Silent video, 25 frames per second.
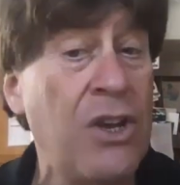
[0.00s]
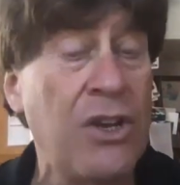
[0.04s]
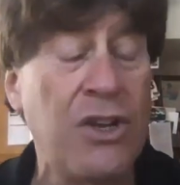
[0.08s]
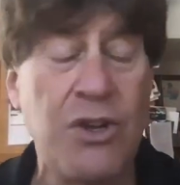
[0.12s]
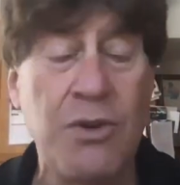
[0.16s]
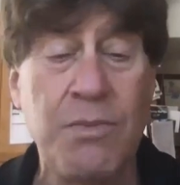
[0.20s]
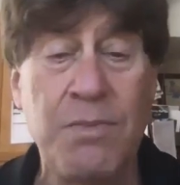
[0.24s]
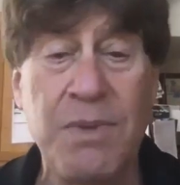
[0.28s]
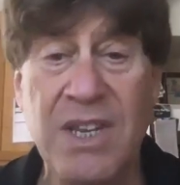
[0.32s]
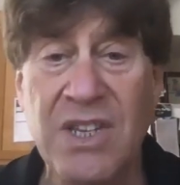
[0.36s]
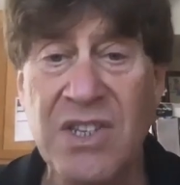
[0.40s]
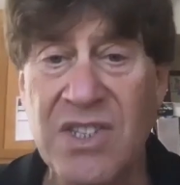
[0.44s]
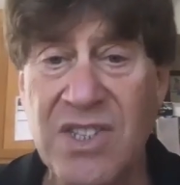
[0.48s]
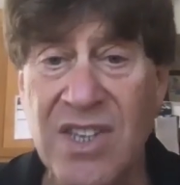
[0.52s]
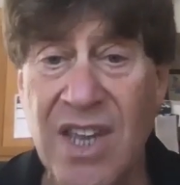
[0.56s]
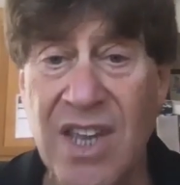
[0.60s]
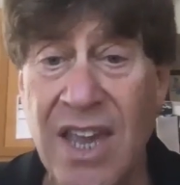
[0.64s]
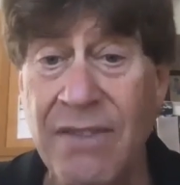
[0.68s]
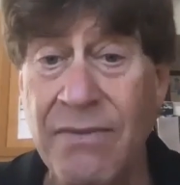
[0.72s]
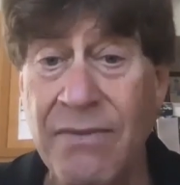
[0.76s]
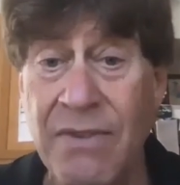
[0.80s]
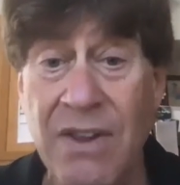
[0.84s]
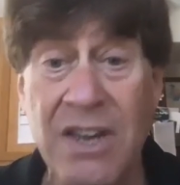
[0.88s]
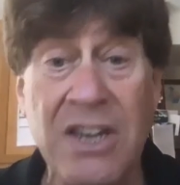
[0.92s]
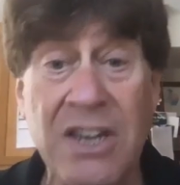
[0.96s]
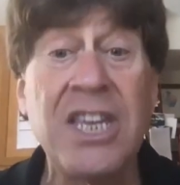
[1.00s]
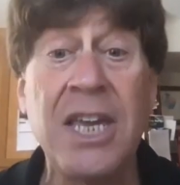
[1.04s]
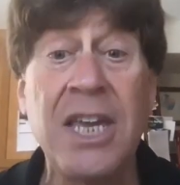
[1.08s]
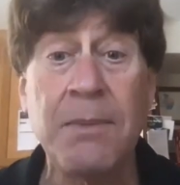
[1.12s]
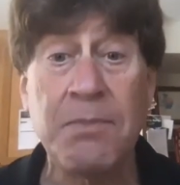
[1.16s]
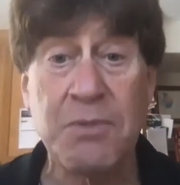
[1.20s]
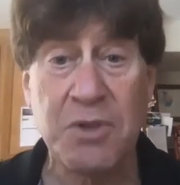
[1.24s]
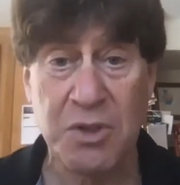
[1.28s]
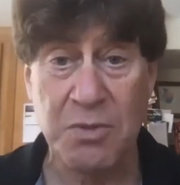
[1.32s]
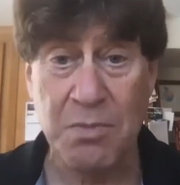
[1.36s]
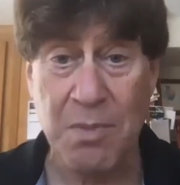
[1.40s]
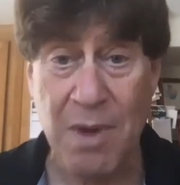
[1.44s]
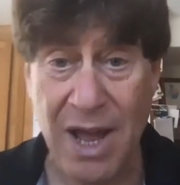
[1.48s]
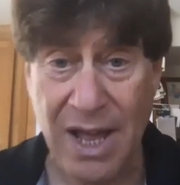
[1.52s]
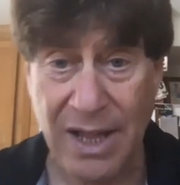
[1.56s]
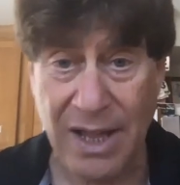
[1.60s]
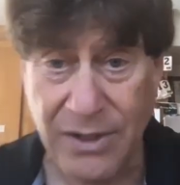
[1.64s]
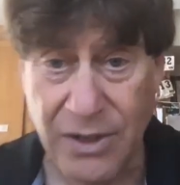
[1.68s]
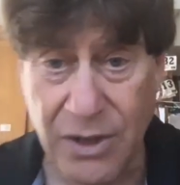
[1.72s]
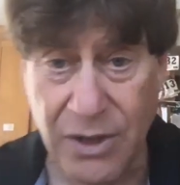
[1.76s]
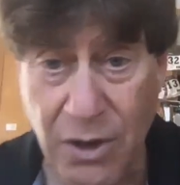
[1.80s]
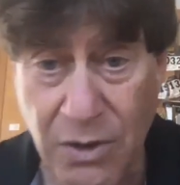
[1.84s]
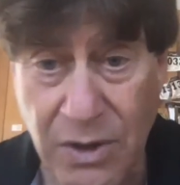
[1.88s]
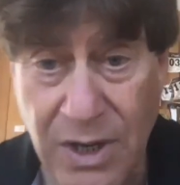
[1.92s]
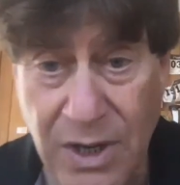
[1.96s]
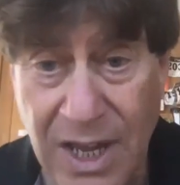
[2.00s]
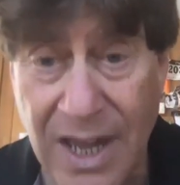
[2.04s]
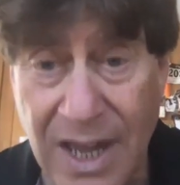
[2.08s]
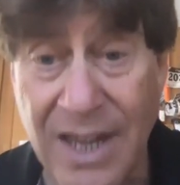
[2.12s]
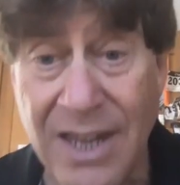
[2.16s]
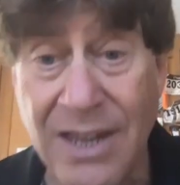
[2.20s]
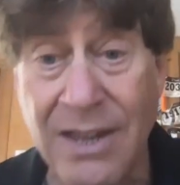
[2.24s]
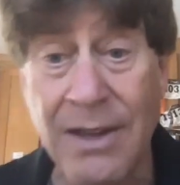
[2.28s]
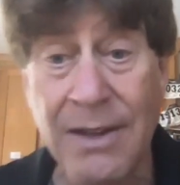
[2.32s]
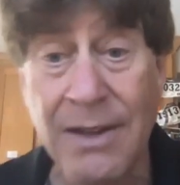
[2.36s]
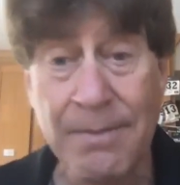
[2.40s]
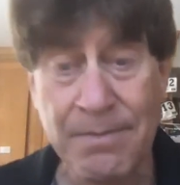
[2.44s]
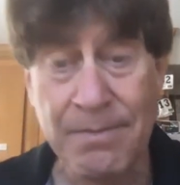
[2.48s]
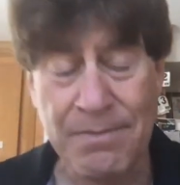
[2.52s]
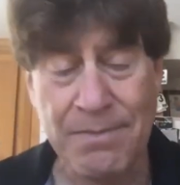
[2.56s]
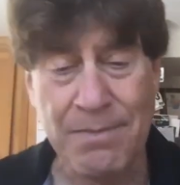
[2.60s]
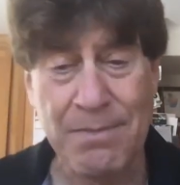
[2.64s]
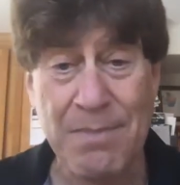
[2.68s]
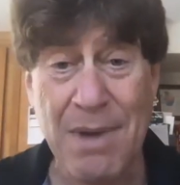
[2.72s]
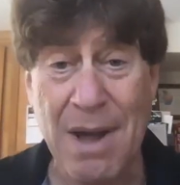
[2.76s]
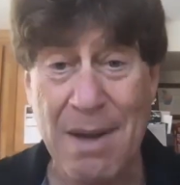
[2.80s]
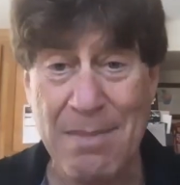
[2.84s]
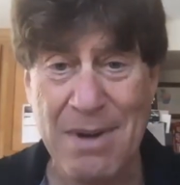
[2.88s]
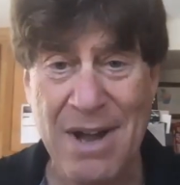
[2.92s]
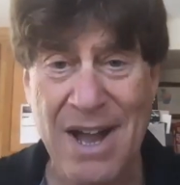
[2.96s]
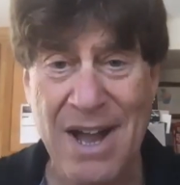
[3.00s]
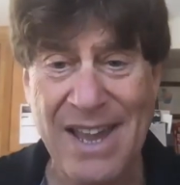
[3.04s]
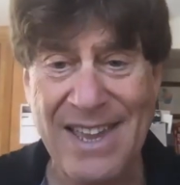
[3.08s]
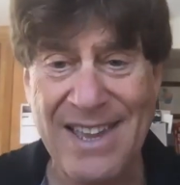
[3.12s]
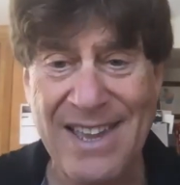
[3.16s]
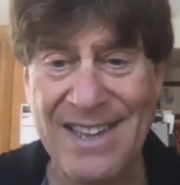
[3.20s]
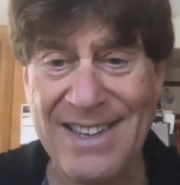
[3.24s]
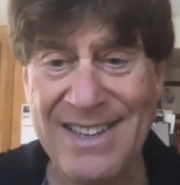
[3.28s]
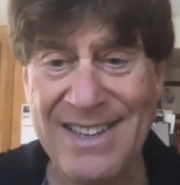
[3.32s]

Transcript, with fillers: You be safe and keep smiling, okay? Bye-bye.